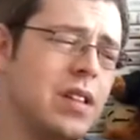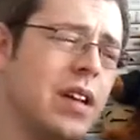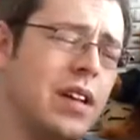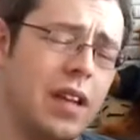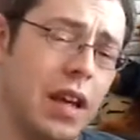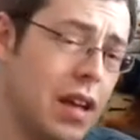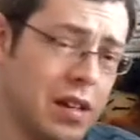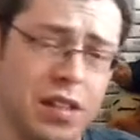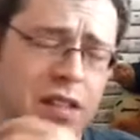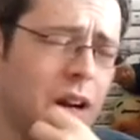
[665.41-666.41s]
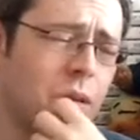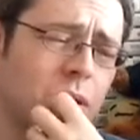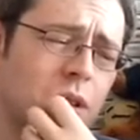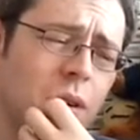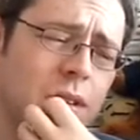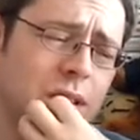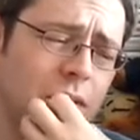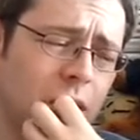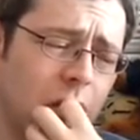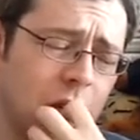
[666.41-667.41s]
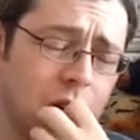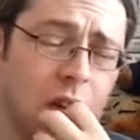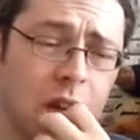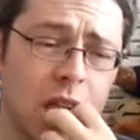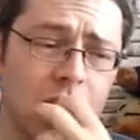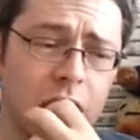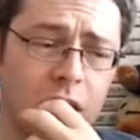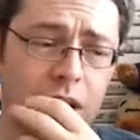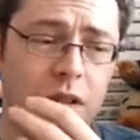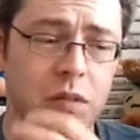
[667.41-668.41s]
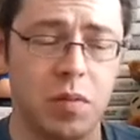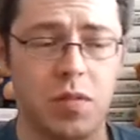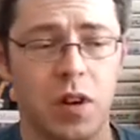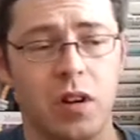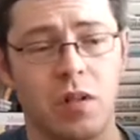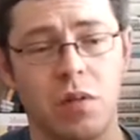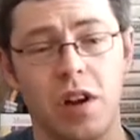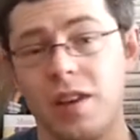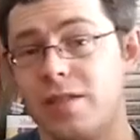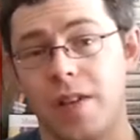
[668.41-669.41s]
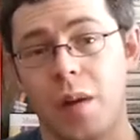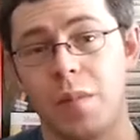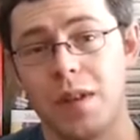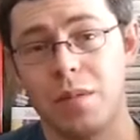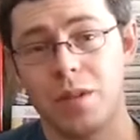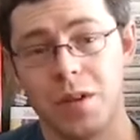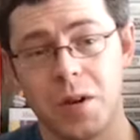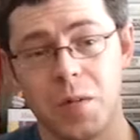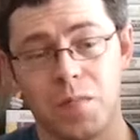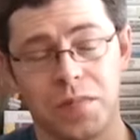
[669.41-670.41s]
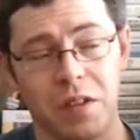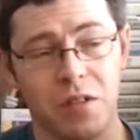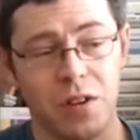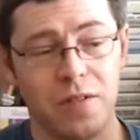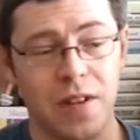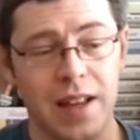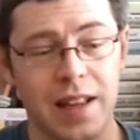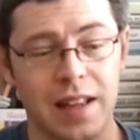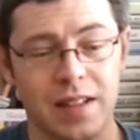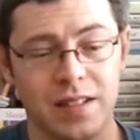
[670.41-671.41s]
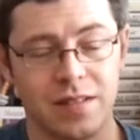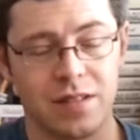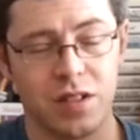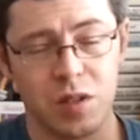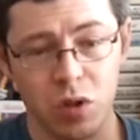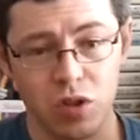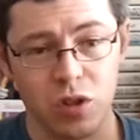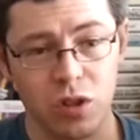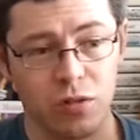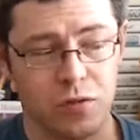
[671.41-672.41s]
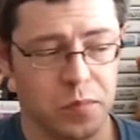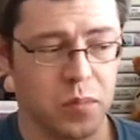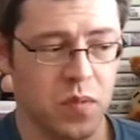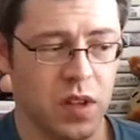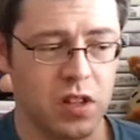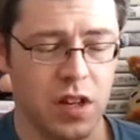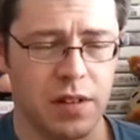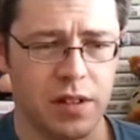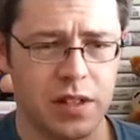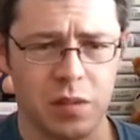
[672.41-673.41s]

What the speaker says: He'd actually Star Wars toys and whatnot. And to be fair, they were a nice family that were there, very friendly, and did some good stuff in general.